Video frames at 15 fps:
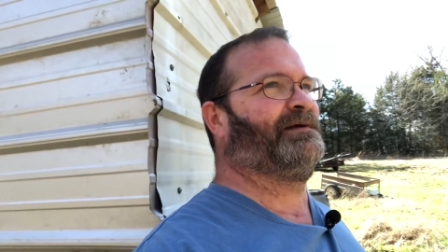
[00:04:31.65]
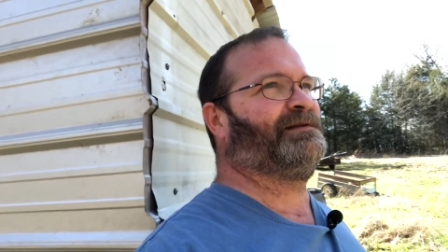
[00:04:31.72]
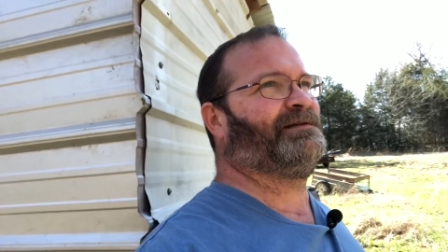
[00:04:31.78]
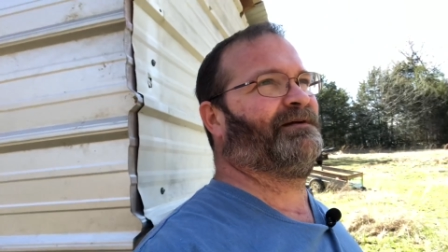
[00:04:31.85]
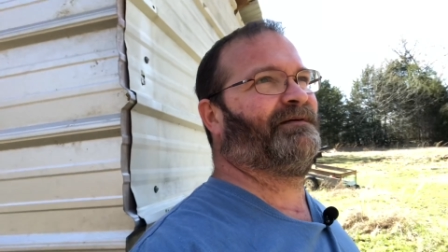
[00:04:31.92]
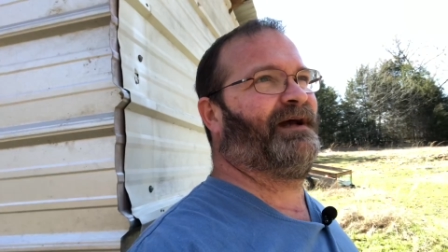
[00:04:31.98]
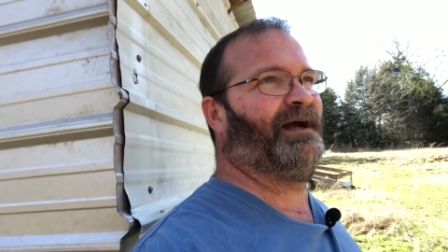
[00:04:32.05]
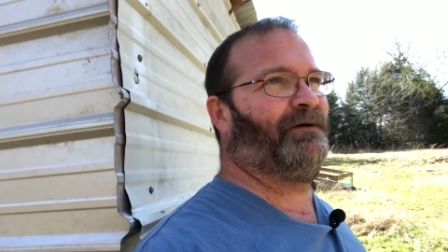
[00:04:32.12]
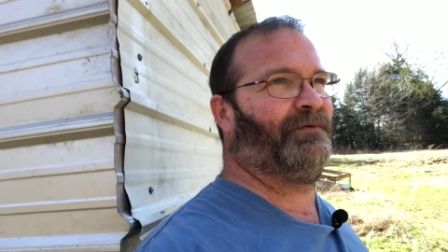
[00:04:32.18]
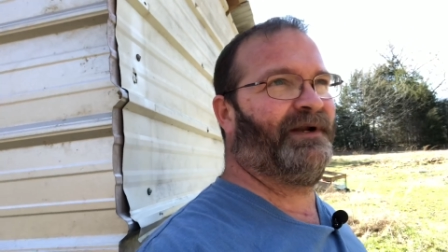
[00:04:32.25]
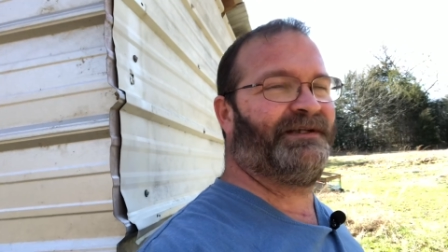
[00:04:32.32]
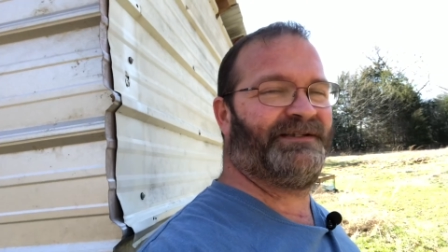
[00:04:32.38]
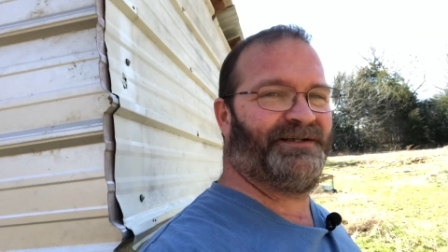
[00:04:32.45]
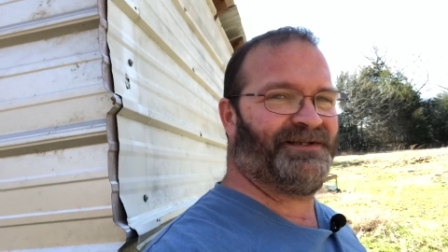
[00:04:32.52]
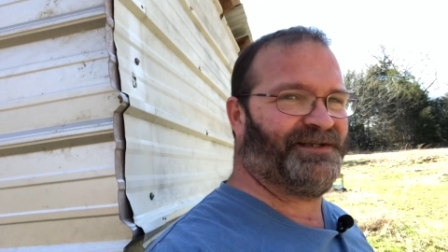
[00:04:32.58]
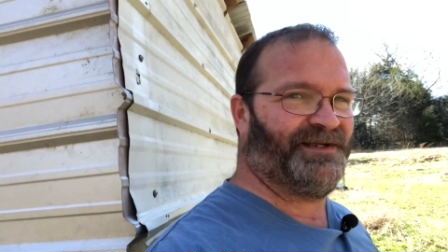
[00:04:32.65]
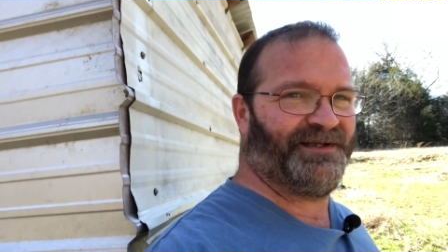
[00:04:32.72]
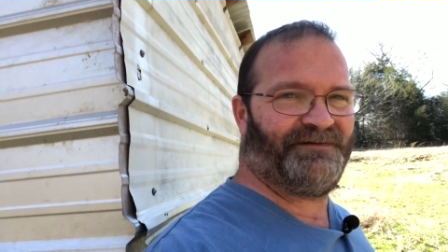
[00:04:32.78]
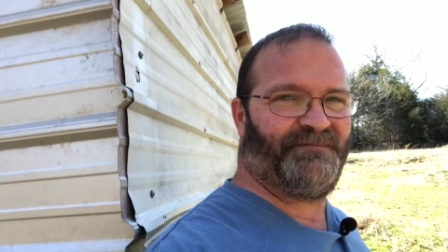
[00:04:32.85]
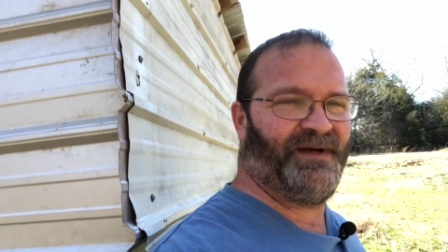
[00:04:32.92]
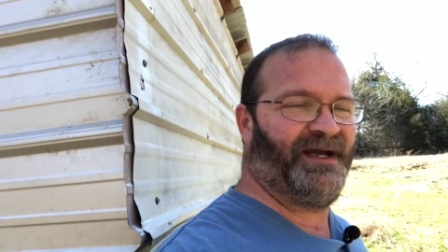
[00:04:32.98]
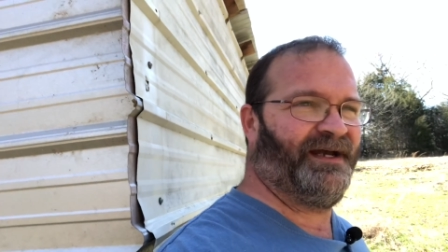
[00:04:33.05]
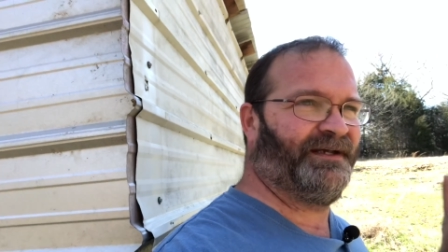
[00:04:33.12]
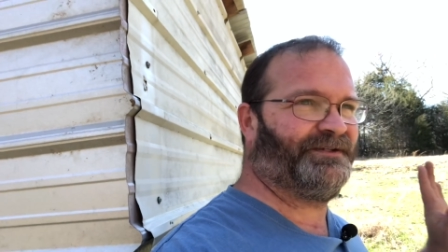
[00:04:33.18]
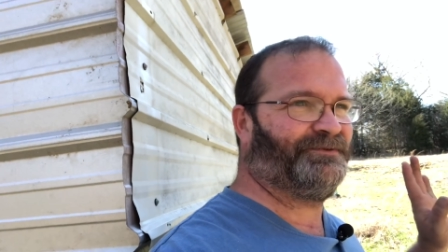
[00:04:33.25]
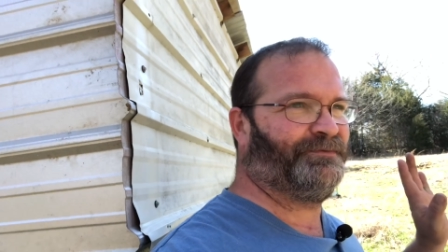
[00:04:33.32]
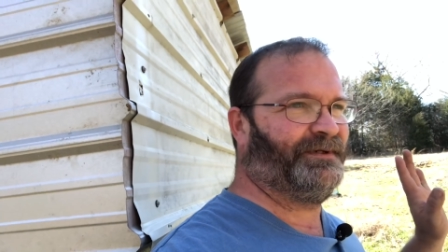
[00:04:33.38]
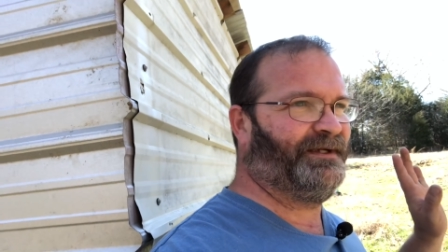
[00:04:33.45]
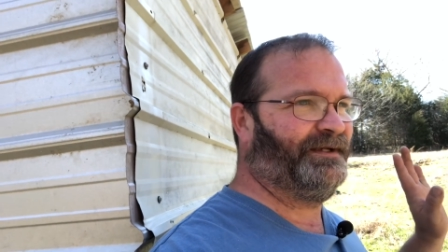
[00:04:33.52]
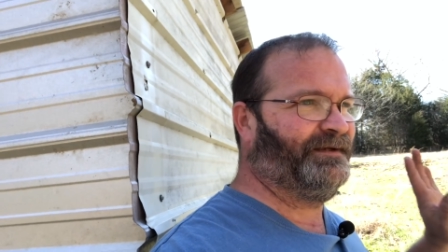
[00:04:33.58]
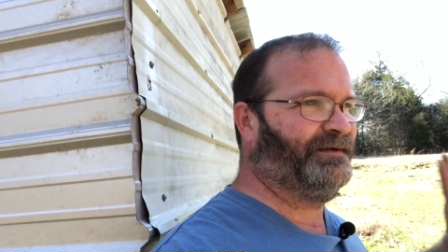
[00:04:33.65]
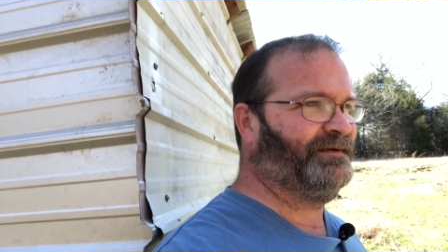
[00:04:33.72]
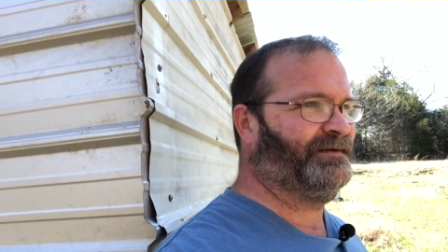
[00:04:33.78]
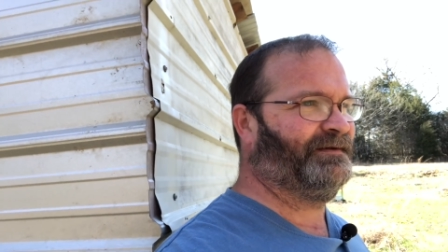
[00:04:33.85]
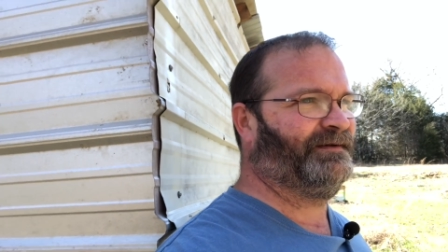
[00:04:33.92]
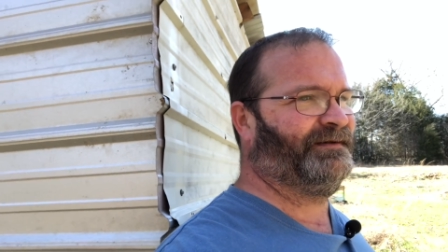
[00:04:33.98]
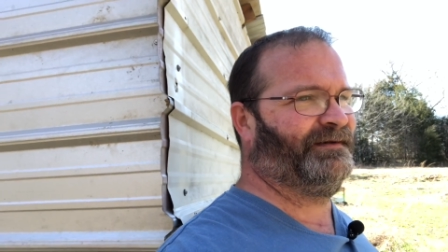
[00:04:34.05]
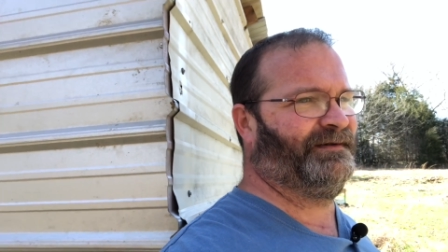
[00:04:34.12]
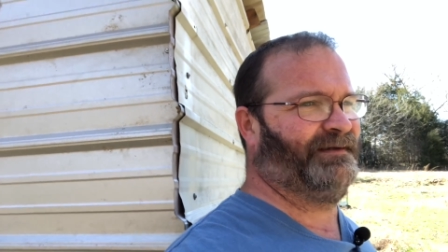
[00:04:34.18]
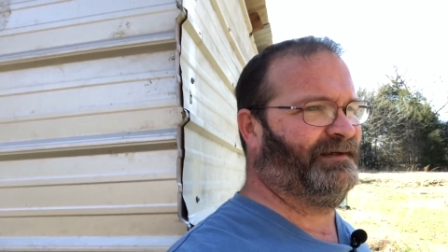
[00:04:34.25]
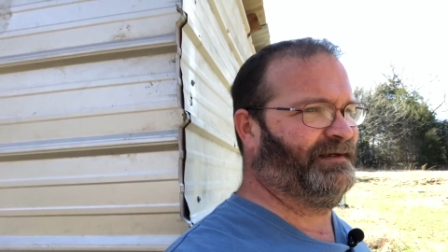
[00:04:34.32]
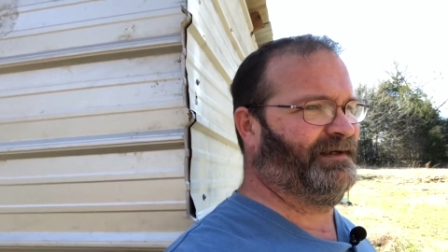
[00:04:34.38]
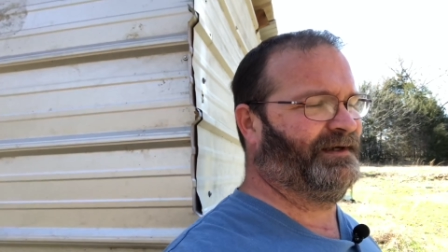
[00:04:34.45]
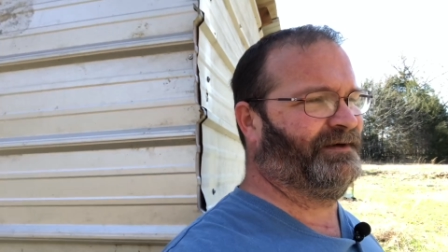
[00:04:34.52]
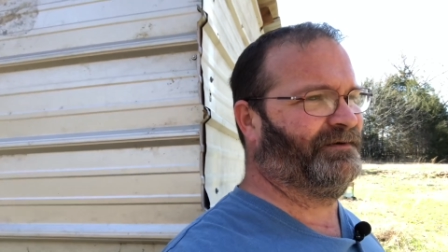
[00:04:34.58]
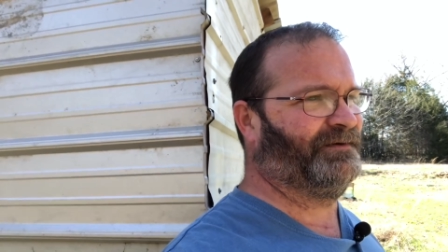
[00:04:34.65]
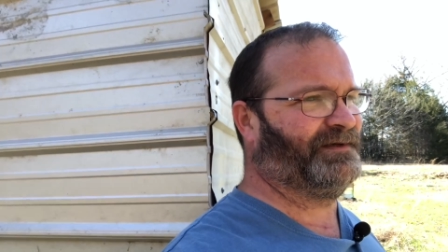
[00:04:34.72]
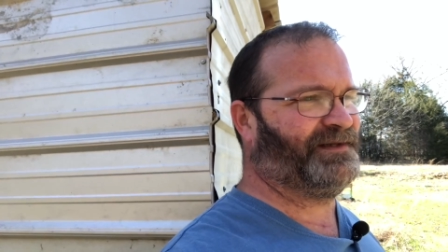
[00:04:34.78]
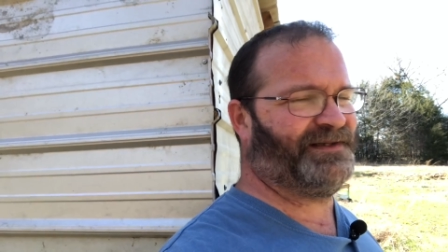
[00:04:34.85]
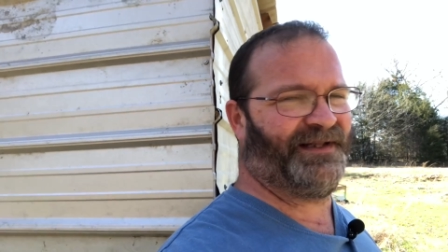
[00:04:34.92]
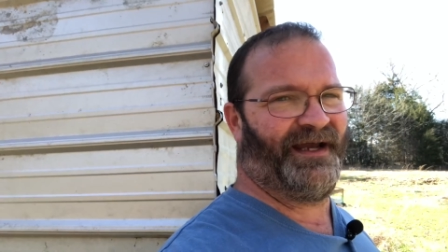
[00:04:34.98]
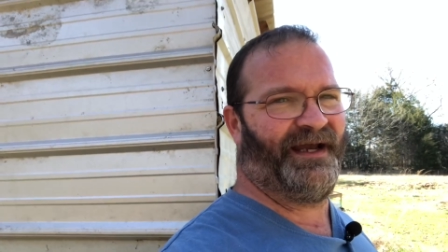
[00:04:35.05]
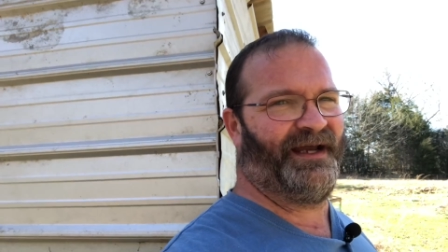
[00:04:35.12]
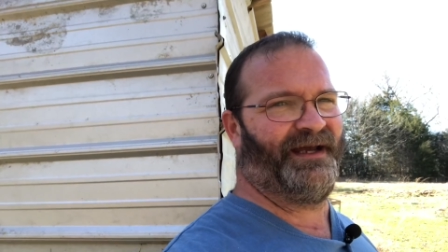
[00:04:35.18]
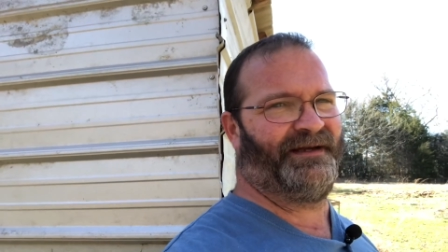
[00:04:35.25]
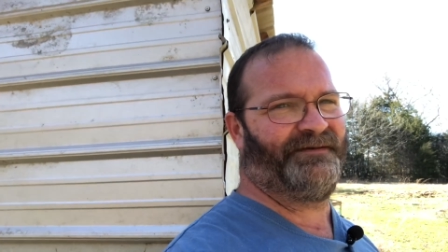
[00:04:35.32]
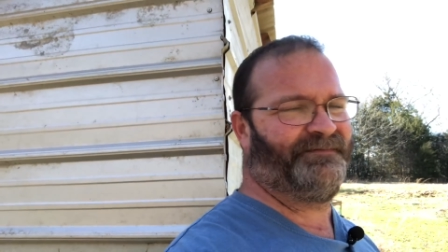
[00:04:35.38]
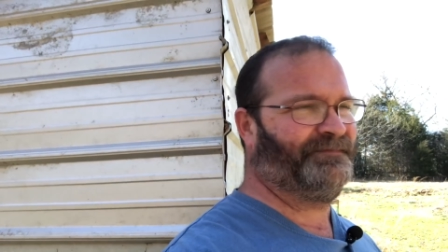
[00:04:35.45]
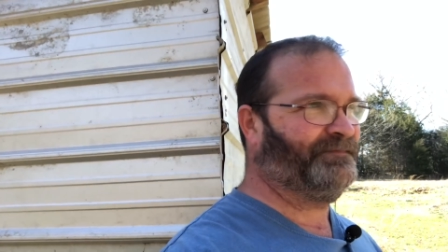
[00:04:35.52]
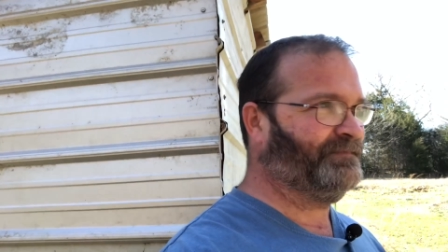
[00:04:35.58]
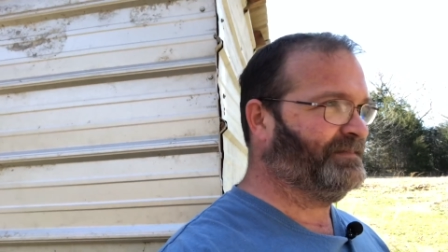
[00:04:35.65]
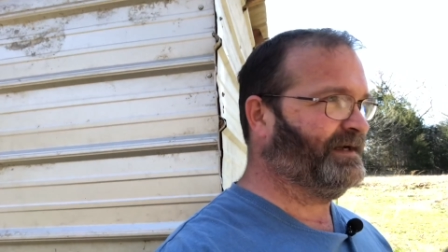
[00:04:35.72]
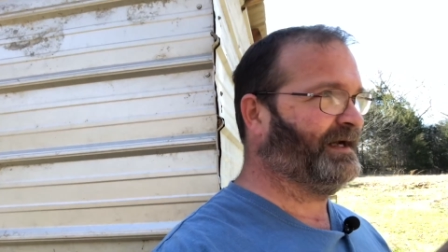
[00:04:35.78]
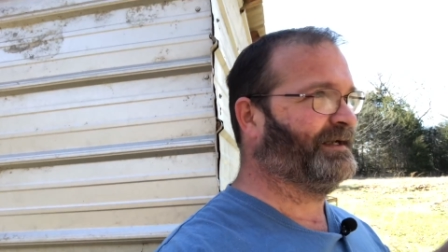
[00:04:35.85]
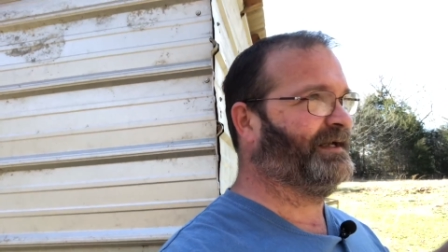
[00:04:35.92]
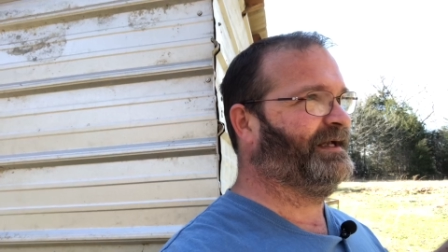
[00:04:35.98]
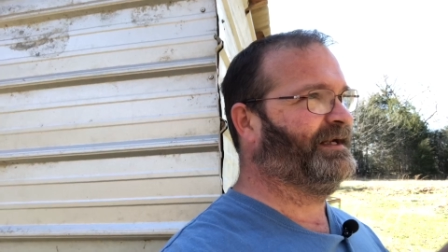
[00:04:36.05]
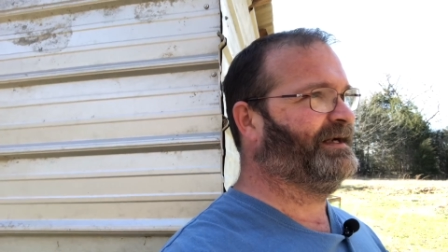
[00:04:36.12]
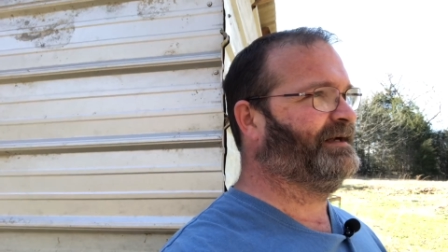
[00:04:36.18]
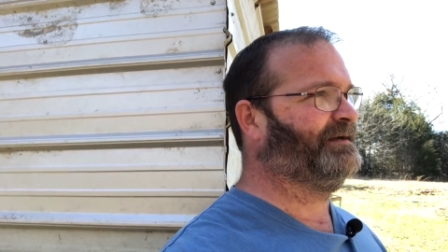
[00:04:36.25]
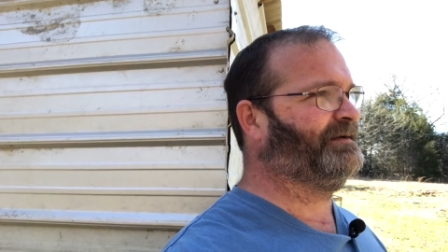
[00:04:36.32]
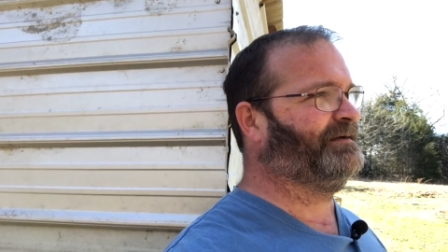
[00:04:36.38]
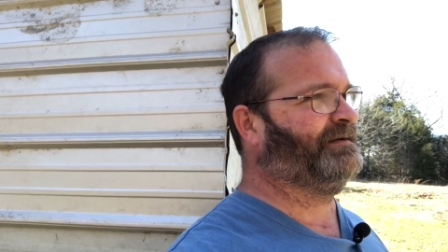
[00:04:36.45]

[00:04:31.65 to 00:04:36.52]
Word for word: So now we just dispatch. We, you know, it's sad. I get it,